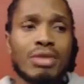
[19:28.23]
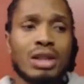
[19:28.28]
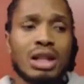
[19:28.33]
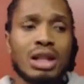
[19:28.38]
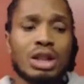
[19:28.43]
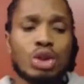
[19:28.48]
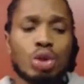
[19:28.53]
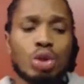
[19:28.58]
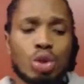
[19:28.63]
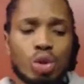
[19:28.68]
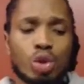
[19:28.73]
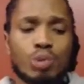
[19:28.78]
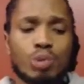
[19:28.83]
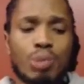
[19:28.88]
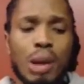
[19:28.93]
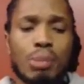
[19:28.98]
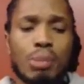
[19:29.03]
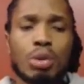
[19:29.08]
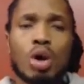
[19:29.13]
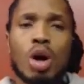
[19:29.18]
There's
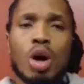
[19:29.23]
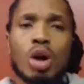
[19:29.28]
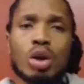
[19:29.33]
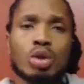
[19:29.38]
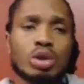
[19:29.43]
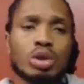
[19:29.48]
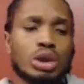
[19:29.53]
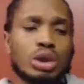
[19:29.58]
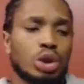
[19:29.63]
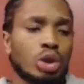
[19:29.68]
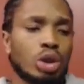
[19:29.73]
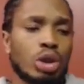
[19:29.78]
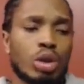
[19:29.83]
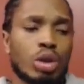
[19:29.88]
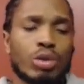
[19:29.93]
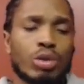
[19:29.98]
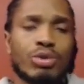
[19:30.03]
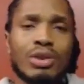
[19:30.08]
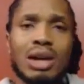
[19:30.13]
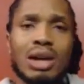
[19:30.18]
newspaper articles that you can
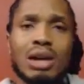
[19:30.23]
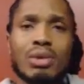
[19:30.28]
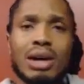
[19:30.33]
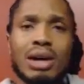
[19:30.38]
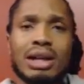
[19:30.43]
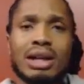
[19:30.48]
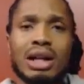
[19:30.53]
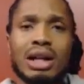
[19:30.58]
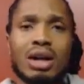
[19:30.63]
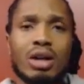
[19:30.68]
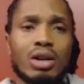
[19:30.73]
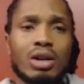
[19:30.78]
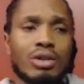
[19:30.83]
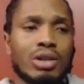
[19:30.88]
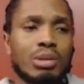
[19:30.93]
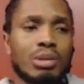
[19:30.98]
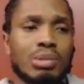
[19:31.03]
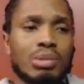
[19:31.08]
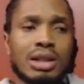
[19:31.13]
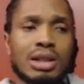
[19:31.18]
go find right now of
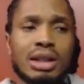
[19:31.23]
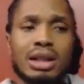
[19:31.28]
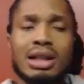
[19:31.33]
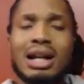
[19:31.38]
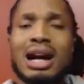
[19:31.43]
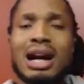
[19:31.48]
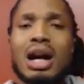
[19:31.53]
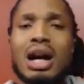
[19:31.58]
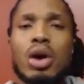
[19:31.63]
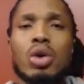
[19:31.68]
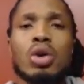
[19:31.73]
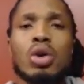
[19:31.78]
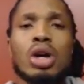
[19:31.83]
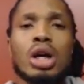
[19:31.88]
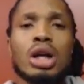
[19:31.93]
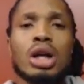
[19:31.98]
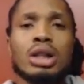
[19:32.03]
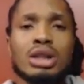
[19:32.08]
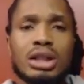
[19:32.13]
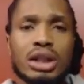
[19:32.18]
them saying how
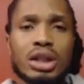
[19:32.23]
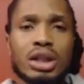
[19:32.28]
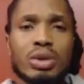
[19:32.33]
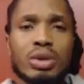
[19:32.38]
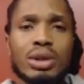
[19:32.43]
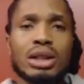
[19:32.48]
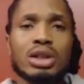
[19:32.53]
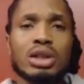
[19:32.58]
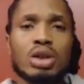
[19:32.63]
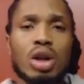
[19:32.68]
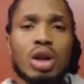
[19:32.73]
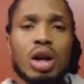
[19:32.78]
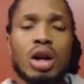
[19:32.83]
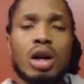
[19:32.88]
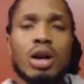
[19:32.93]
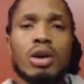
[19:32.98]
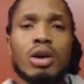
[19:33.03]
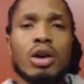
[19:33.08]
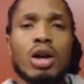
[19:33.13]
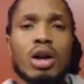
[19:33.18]
cigarettes
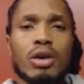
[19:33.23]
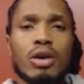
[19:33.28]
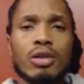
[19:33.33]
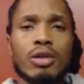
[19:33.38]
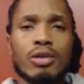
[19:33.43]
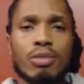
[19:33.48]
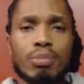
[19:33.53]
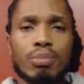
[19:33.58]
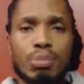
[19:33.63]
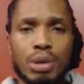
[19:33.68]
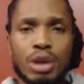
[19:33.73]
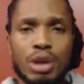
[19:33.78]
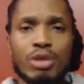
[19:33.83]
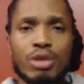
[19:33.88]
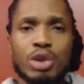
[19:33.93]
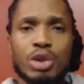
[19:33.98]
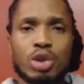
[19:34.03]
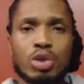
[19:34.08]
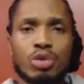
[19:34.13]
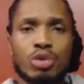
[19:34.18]
are
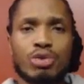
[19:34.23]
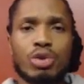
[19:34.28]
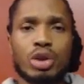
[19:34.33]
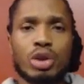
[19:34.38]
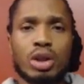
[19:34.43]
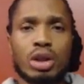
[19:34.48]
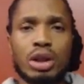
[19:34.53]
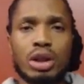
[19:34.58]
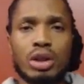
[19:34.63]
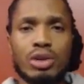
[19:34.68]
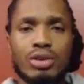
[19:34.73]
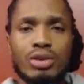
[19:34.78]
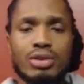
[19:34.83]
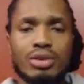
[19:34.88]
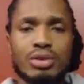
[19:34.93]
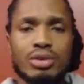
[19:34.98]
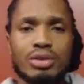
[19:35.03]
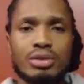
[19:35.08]
beneficial for your health.